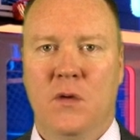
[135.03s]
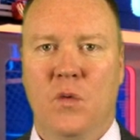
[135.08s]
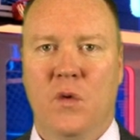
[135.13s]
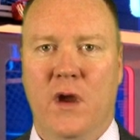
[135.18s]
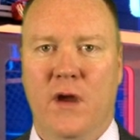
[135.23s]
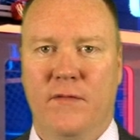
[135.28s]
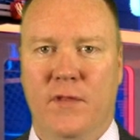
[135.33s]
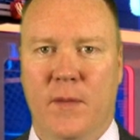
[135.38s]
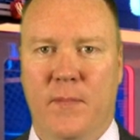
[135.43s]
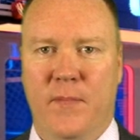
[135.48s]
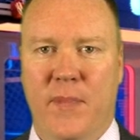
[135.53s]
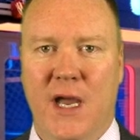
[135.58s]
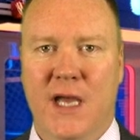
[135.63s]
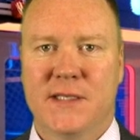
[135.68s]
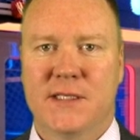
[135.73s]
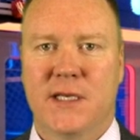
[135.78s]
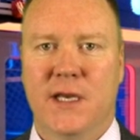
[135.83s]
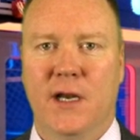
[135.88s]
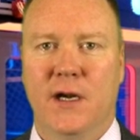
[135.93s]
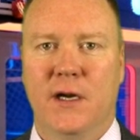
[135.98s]
We have the
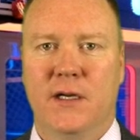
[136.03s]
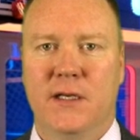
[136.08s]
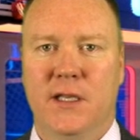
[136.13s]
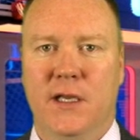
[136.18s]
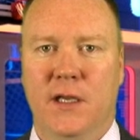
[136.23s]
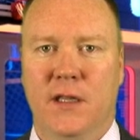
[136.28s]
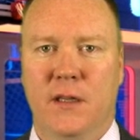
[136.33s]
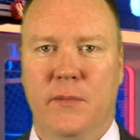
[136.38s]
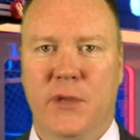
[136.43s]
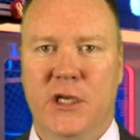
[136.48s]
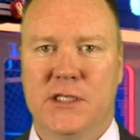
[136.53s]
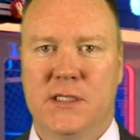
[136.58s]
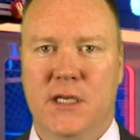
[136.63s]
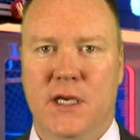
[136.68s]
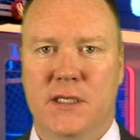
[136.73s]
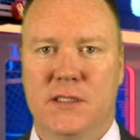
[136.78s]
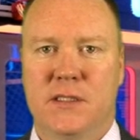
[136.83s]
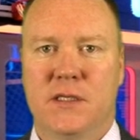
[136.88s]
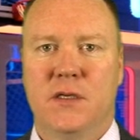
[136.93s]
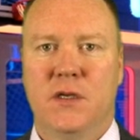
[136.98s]
best guarantee in the
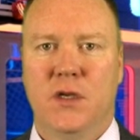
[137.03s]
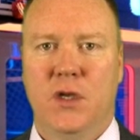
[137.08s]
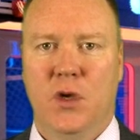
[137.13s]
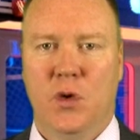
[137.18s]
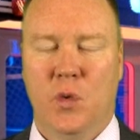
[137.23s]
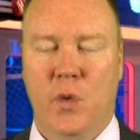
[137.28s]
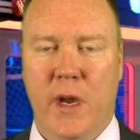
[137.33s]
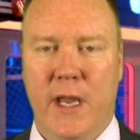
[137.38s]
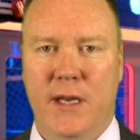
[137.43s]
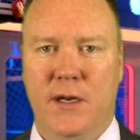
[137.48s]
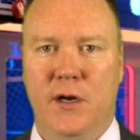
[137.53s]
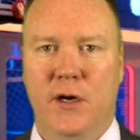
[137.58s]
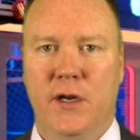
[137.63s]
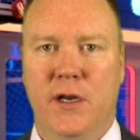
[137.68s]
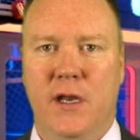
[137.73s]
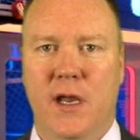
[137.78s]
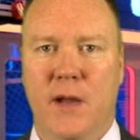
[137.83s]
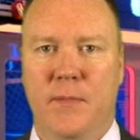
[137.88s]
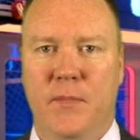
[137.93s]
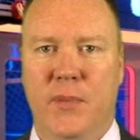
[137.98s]
business. You win or
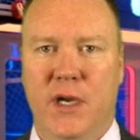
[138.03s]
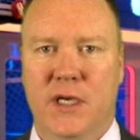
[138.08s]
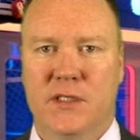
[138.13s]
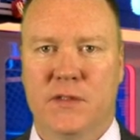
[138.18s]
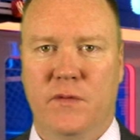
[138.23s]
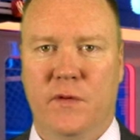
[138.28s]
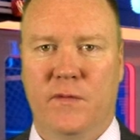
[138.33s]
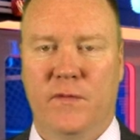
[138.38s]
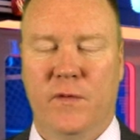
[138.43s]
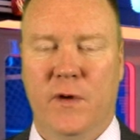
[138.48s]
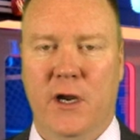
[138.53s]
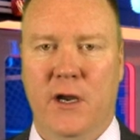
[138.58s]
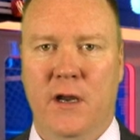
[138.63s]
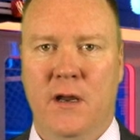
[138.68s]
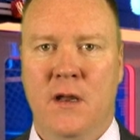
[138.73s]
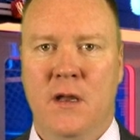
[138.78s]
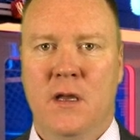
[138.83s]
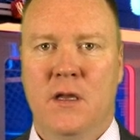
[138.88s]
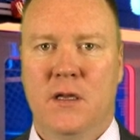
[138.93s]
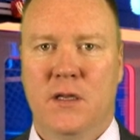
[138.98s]
you get picks for
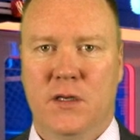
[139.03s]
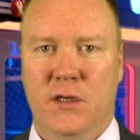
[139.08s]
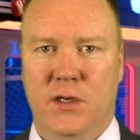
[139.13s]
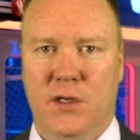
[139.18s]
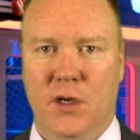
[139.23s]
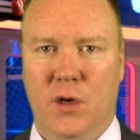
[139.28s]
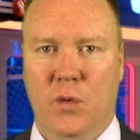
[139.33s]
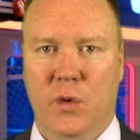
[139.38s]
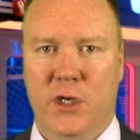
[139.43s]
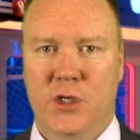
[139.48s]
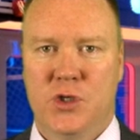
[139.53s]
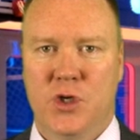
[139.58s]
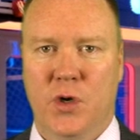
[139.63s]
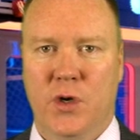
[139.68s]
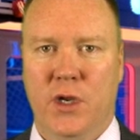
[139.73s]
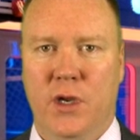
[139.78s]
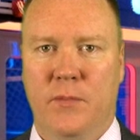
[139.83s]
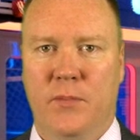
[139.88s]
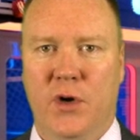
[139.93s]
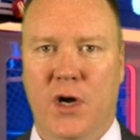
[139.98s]
free until we show
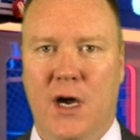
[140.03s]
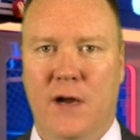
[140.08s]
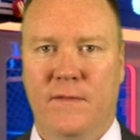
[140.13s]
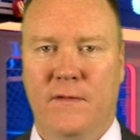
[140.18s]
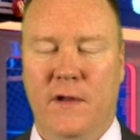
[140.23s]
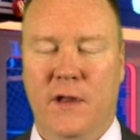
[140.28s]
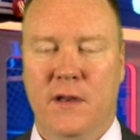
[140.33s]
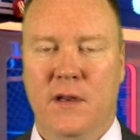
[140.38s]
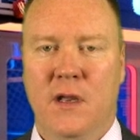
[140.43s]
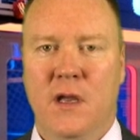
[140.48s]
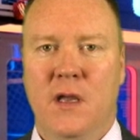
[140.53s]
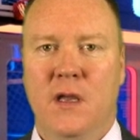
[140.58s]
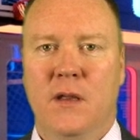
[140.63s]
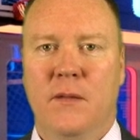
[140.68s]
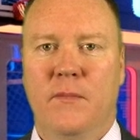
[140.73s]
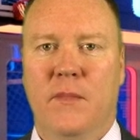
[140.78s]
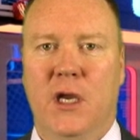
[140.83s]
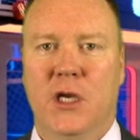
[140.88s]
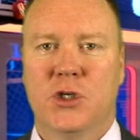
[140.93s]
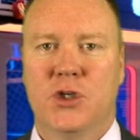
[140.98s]
you a profit.
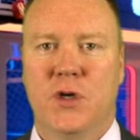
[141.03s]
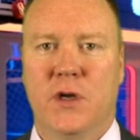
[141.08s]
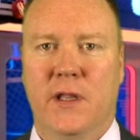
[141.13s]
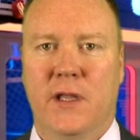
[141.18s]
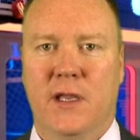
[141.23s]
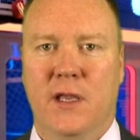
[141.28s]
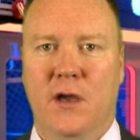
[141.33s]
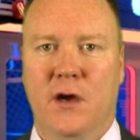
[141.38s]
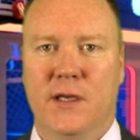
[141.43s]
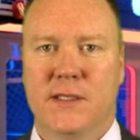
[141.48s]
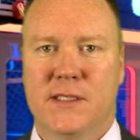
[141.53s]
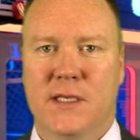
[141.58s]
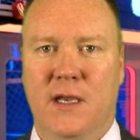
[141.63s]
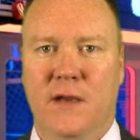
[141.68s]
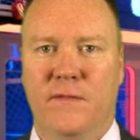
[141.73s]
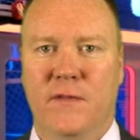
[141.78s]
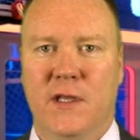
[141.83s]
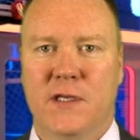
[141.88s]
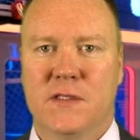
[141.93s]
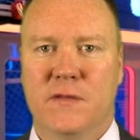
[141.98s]
Make sure that you also
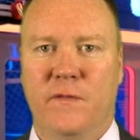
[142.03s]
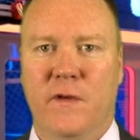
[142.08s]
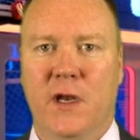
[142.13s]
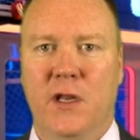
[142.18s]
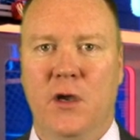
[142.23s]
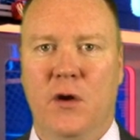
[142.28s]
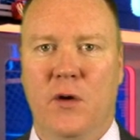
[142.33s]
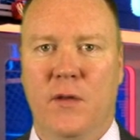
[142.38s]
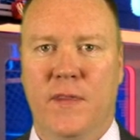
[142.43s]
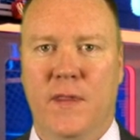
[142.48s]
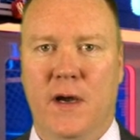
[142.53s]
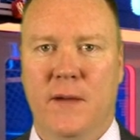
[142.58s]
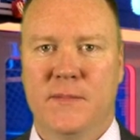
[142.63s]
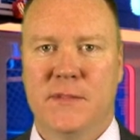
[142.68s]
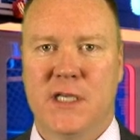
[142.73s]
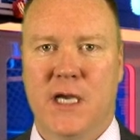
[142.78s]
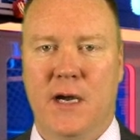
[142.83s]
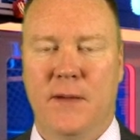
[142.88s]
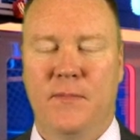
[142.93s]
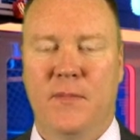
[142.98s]
give this video a
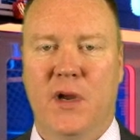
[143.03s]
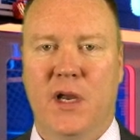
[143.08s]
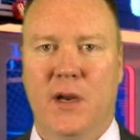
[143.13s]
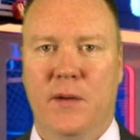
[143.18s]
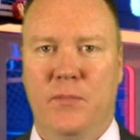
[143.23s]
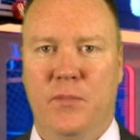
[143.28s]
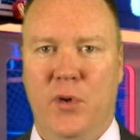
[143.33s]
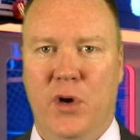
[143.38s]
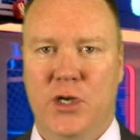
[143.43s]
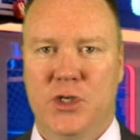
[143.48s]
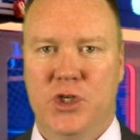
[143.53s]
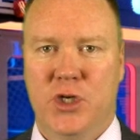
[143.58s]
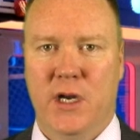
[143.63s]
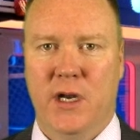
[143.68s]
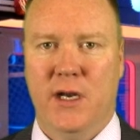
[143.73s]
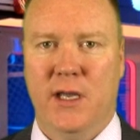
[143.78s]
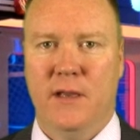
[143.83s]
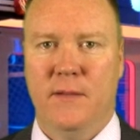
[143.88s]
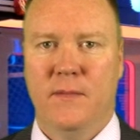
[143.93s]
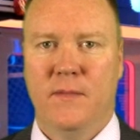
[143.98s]
thumbs up. I
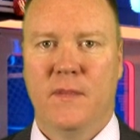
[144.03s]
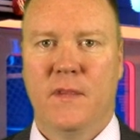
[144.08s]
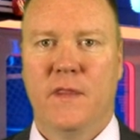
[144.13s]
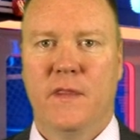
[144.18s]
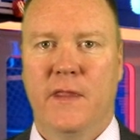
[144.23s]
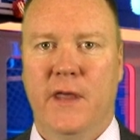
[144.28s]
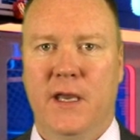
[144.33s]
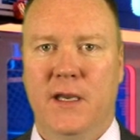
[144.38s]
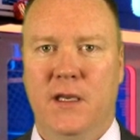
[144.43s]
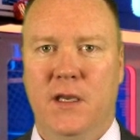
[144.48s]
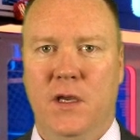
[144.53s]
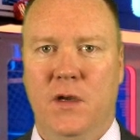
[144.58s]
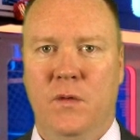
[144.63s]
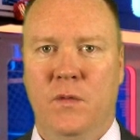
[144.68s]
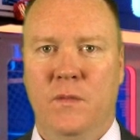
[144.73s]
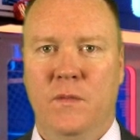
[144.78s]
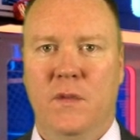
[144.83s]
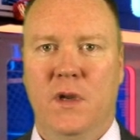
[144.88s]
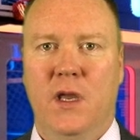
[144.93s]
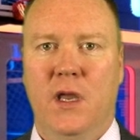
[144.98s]
appreciate it. Thank
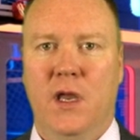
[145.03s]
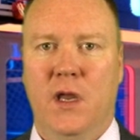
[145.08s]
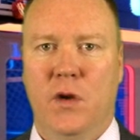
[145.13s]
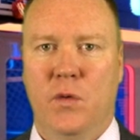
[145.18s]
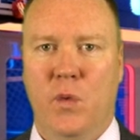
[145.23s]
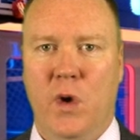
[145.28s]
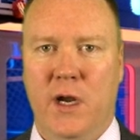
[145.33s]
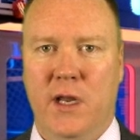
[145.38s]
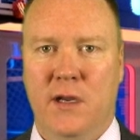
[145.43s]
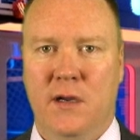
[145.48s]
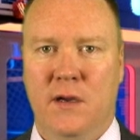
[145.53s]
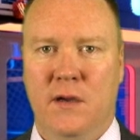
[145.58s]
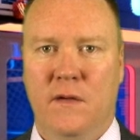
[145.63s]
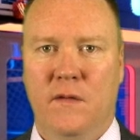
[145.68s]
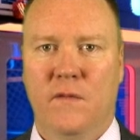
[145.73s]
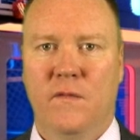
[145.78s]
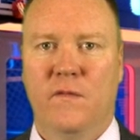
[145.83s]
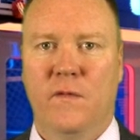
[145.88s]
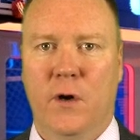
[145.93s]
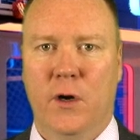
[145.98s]
you. In winning.
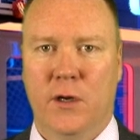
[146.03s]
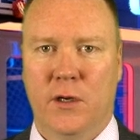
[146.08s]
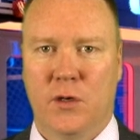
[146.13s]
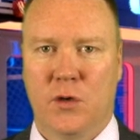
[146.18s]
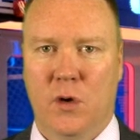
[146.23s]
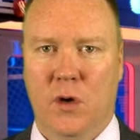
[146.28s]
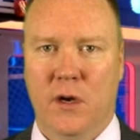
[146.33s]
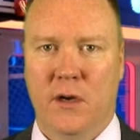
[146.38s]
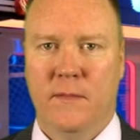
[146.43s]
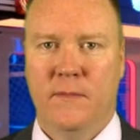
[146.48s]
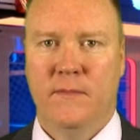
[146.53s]
Vernon Croy.